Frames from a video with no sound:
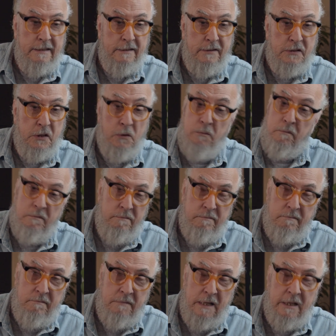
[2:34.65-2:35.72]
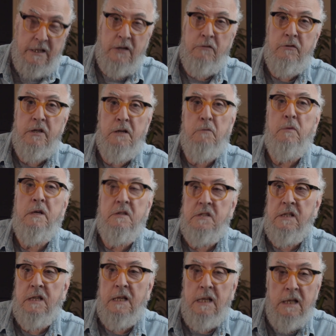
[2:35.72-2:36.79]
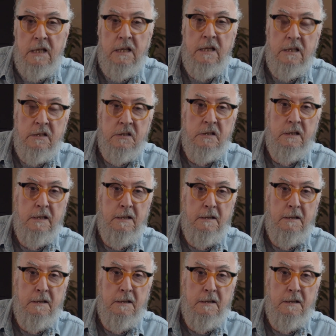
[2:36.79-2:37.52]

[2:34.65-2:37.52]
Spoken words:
So my career basically has